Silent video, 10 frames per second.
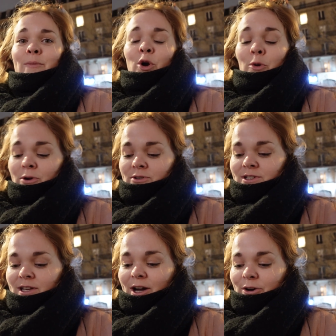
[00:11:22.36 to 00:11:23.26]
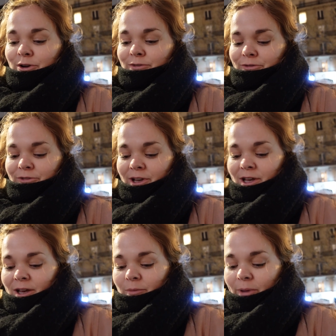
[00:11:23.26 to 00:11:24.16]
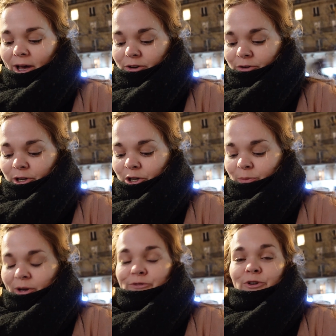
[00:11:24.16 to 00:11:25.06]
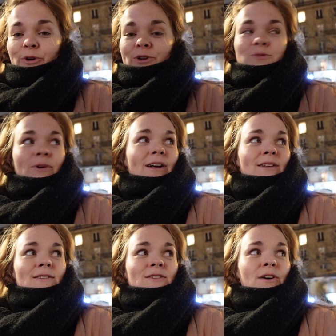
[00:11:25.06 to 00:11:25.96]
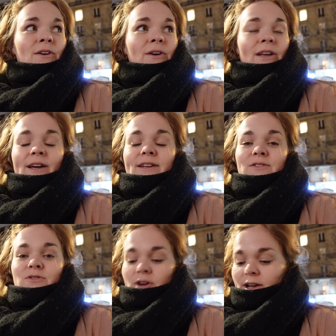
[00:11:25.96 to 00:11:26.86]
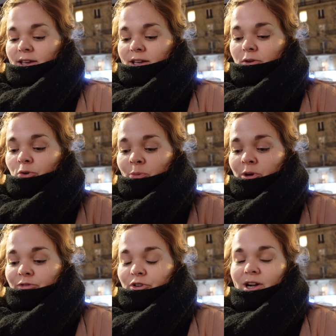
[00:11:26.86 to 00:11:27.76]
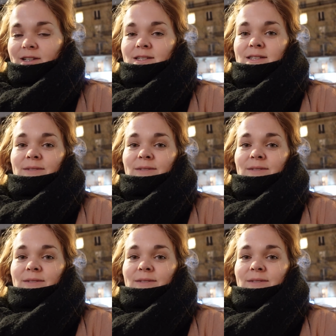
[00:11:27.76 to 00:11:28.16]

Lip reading: I'm almost out of battery on my phone as well. So, and I need to try and get an Uber for us.